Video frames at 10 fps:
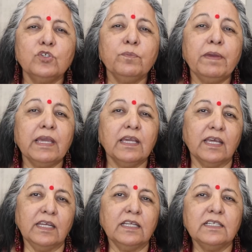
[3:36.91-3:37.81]
to make
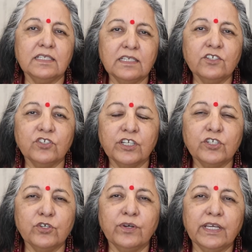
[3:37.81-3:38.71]
any decision
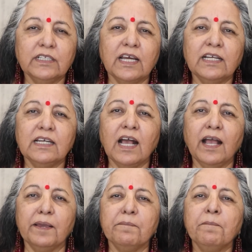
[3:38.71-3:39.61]
during that
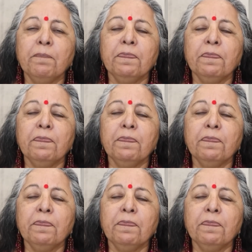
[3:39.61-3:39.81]
time.